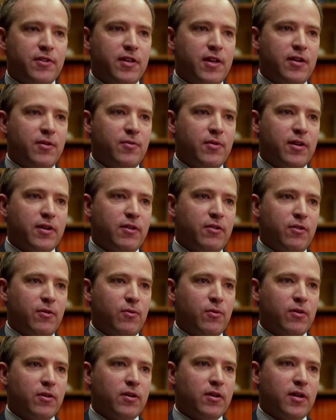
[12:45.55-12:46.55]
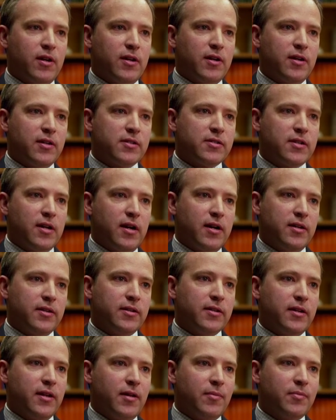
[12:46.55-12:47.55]
day when I go to work, I get excited
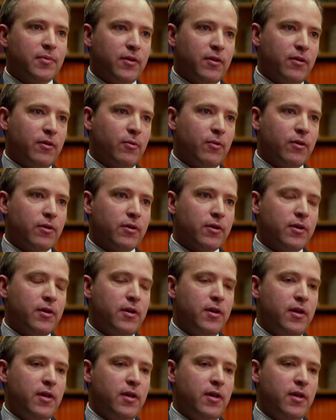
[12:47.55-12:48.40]
to get up and go to work.